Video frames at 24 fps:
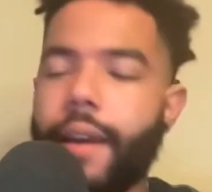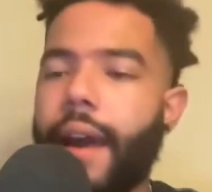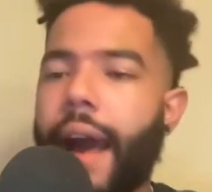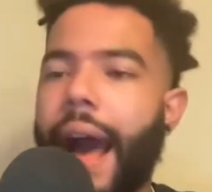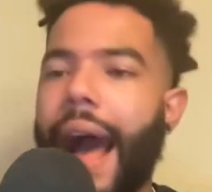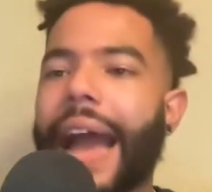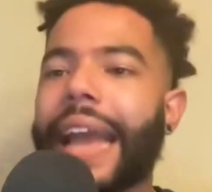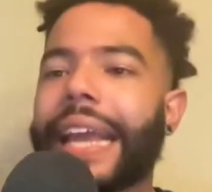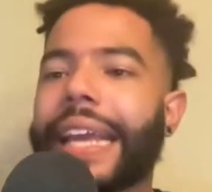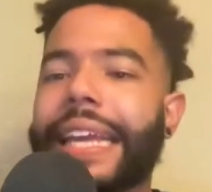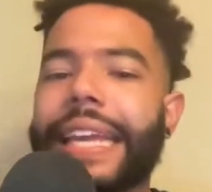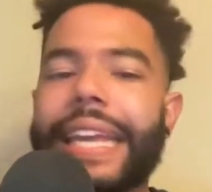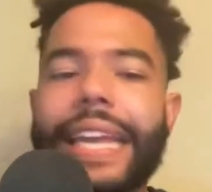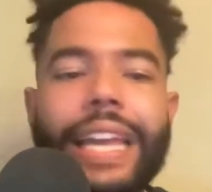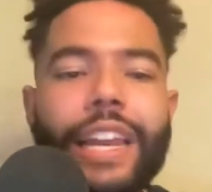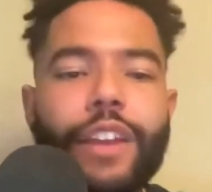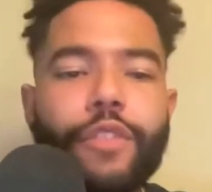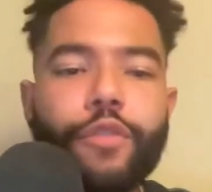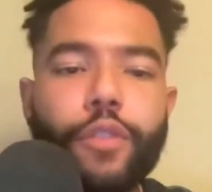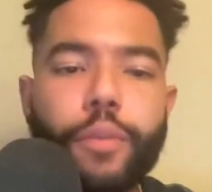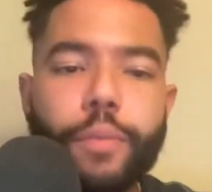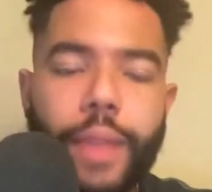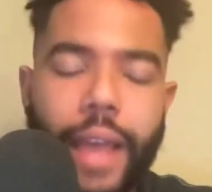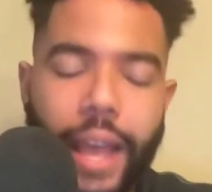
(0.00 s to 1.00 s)
I get it
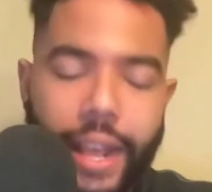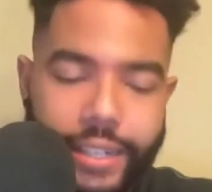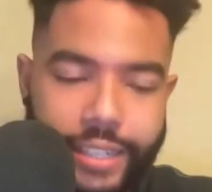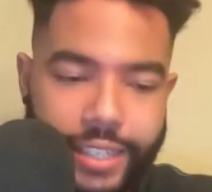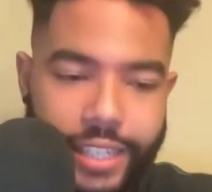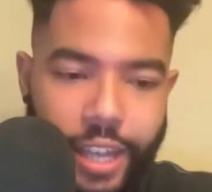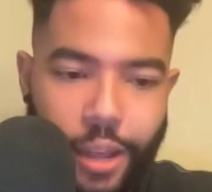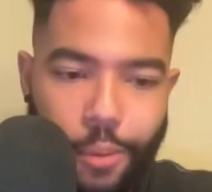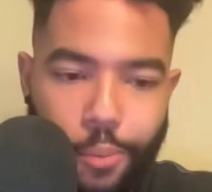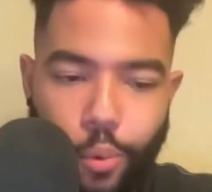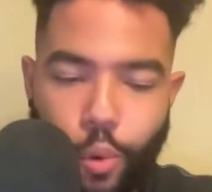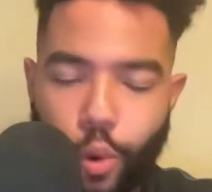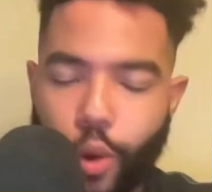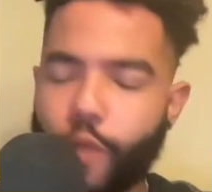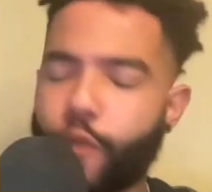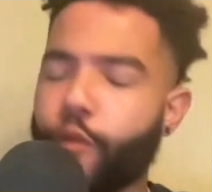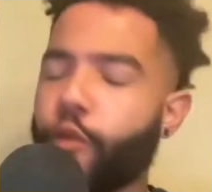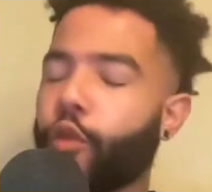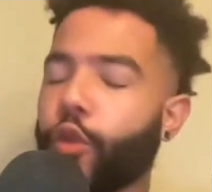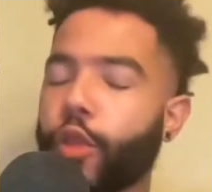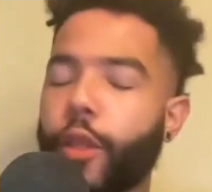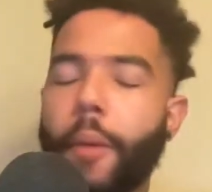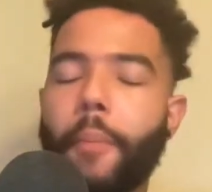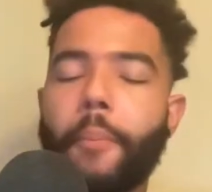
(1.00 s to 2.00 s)
from that standpoint.
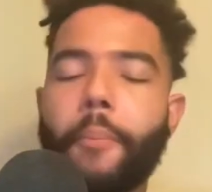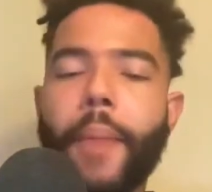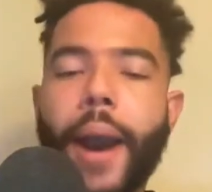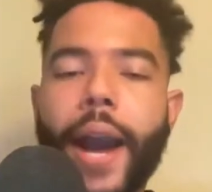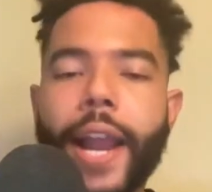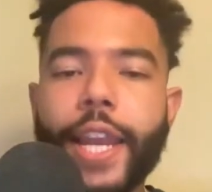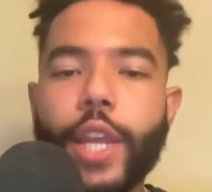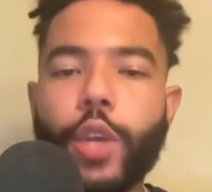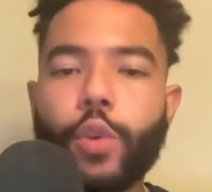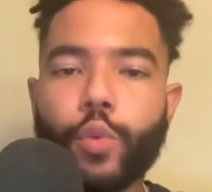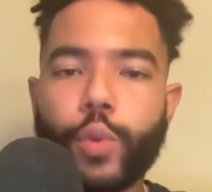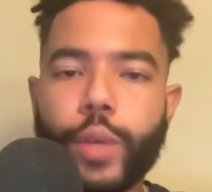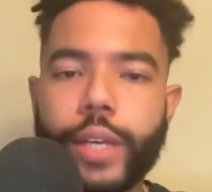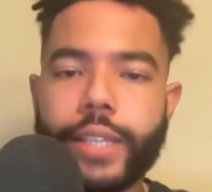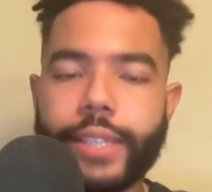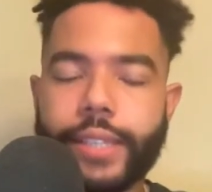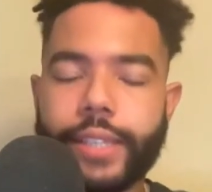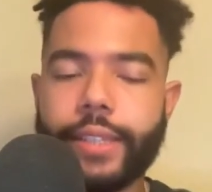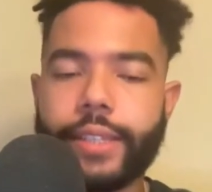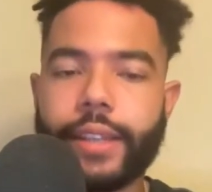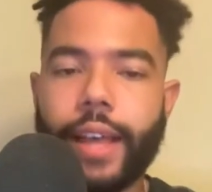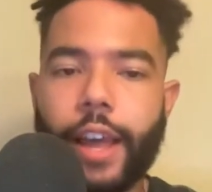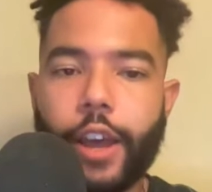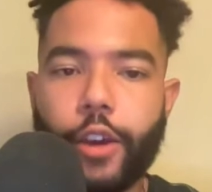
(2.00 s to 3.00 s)
For the money
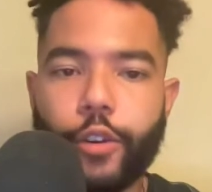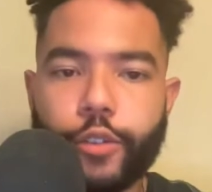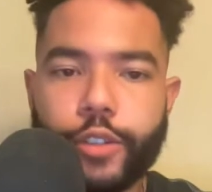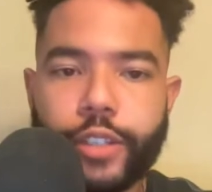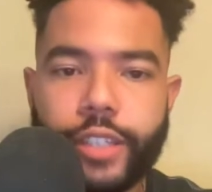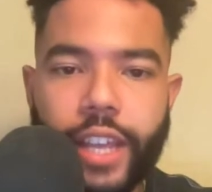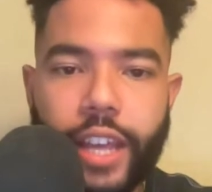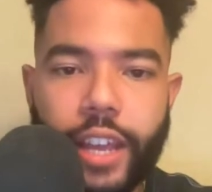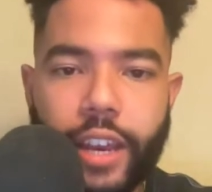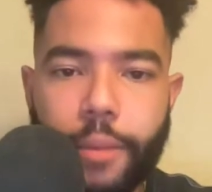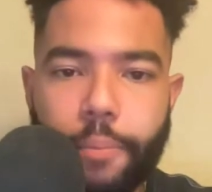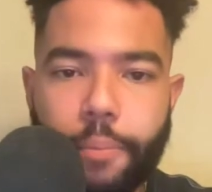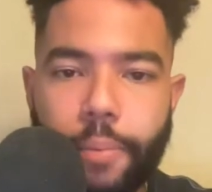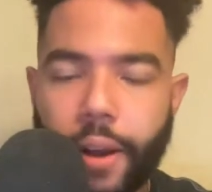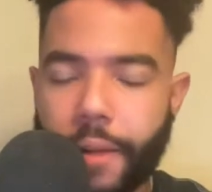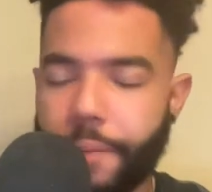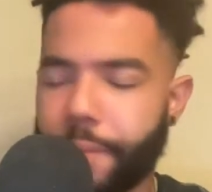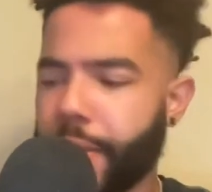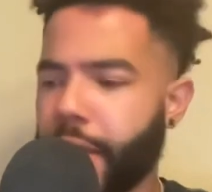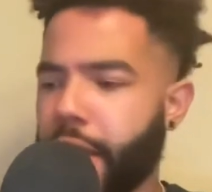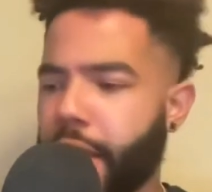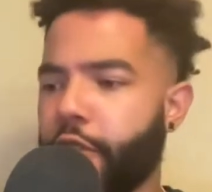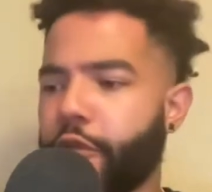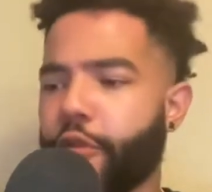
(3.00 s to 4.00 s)
reasons, I understand it. But
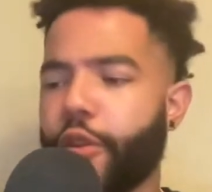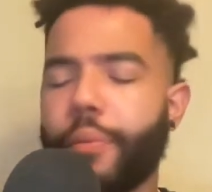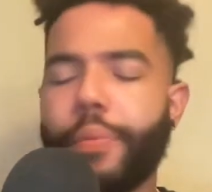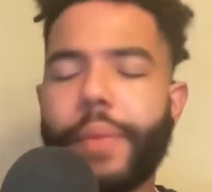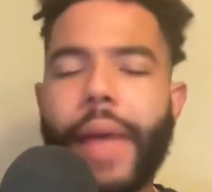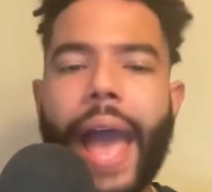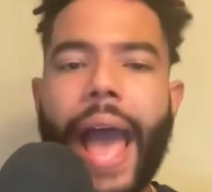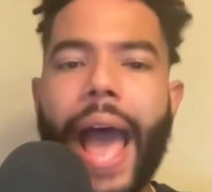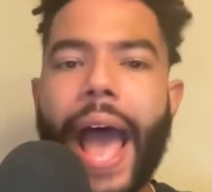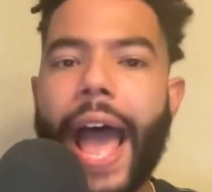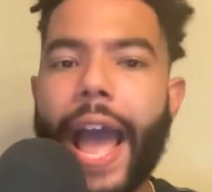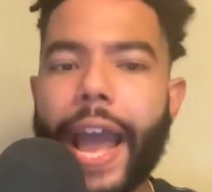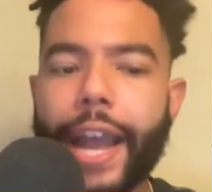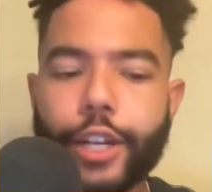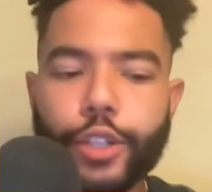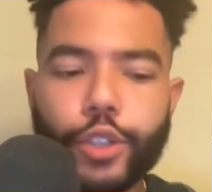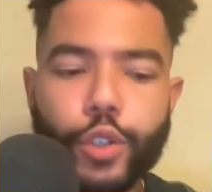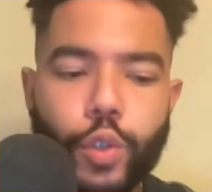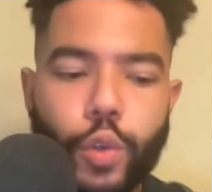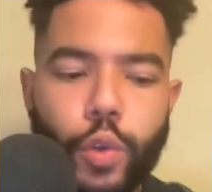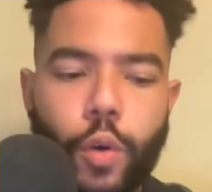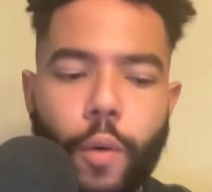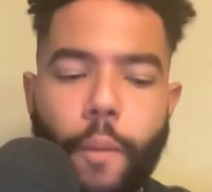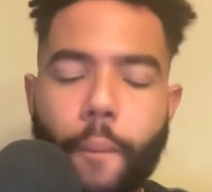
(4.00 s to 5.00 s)
from the
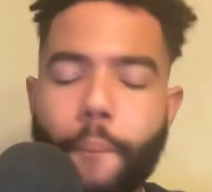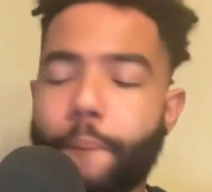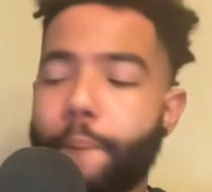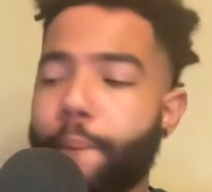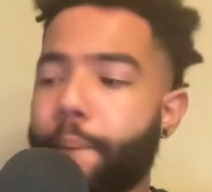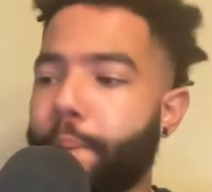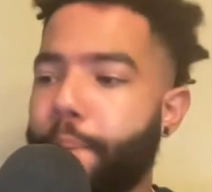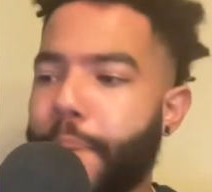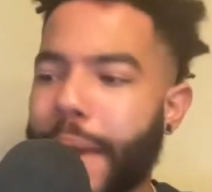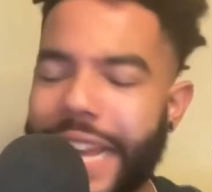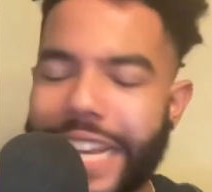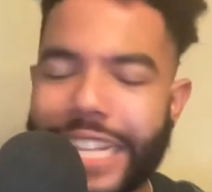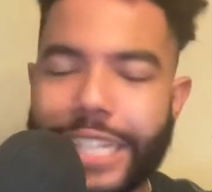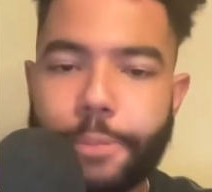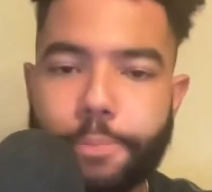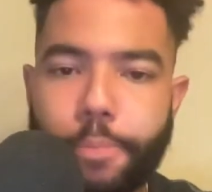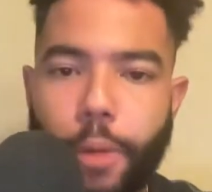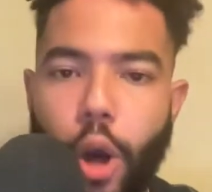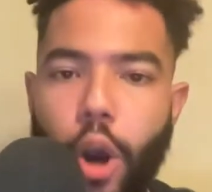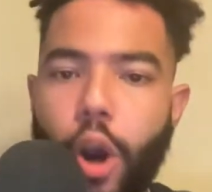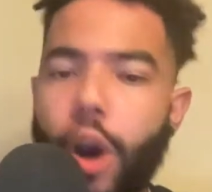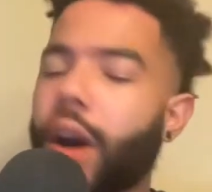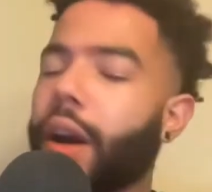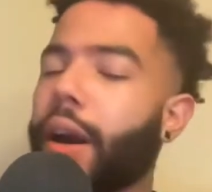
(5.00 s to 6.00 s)
actual
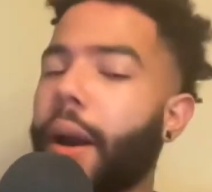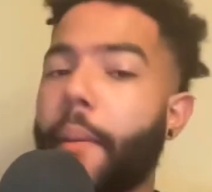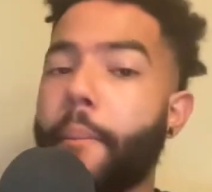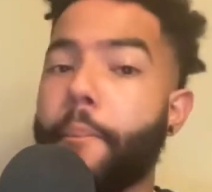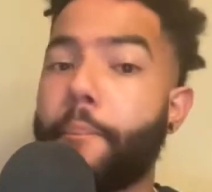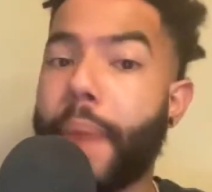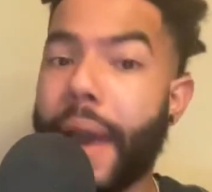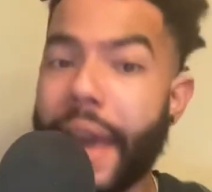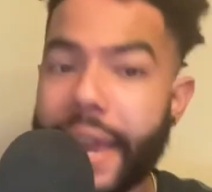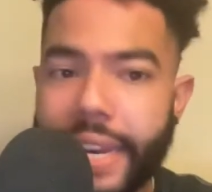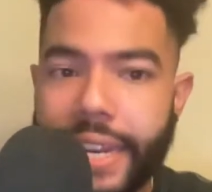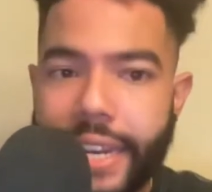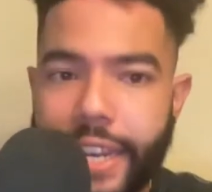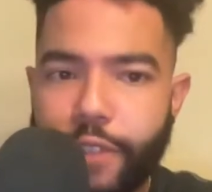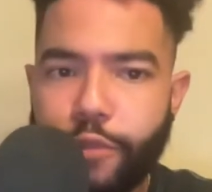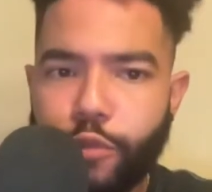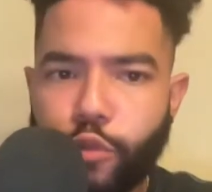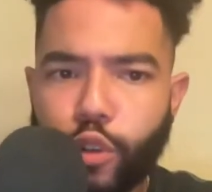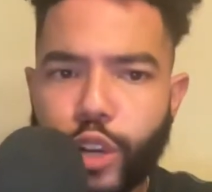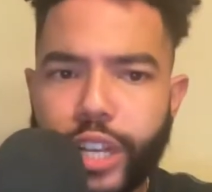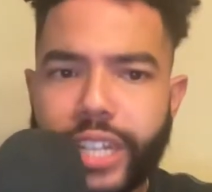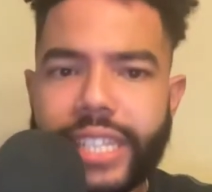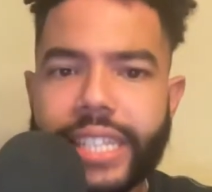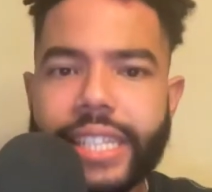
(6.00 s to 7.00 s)
baseball competitive
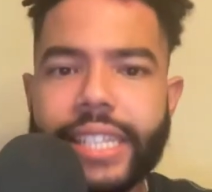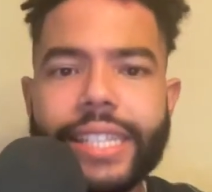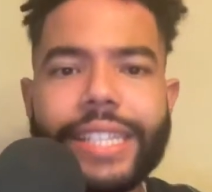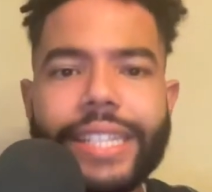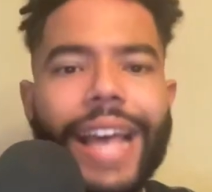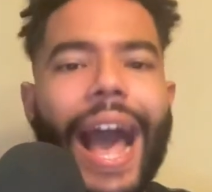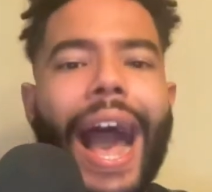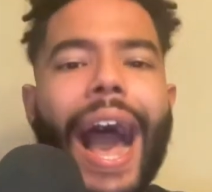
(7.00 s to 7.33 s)
reasons.